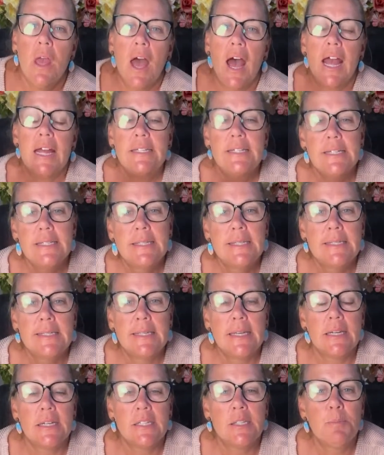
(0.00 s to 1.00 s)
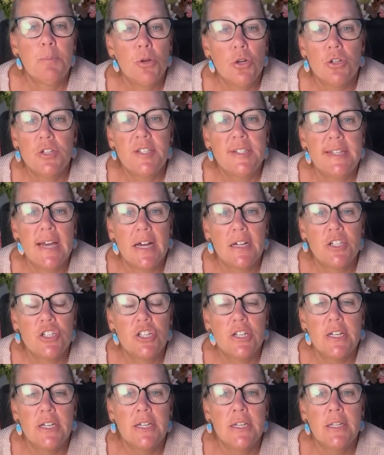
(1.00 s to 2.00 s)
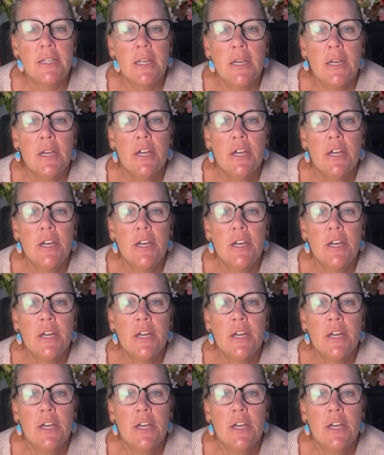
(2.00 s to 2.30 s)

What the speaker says: did 6 per section.